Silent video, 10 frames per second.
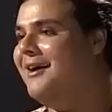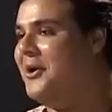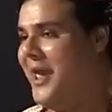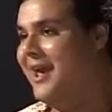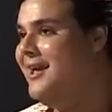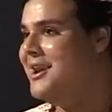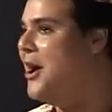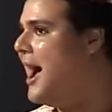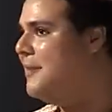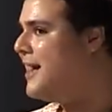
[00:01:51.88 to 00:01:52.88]
Okay.
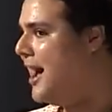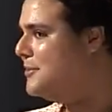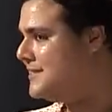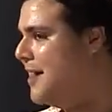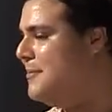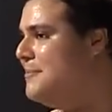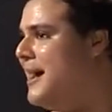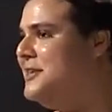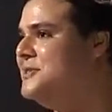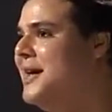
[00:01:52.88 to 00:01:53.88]
Now, I'm, I was coming
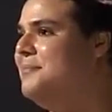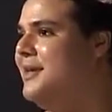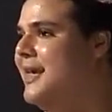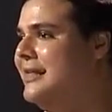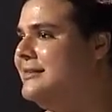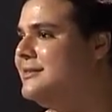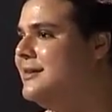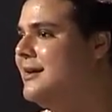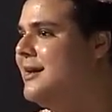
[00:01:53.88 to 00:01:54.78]
back to something else.